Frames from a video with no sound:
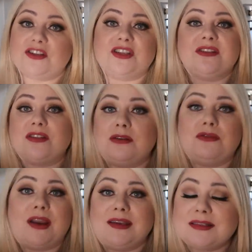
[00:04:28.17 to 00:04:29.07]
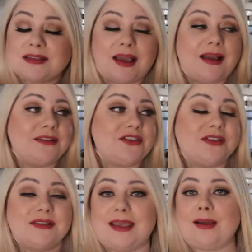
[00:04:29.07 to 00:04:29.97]
She's so great at
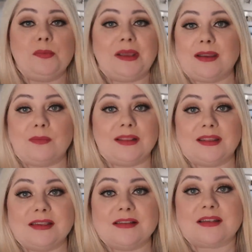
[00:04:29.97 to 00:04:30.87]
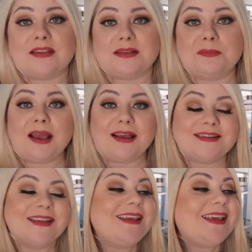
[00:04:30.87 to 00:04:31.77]
just helping when things are this mad.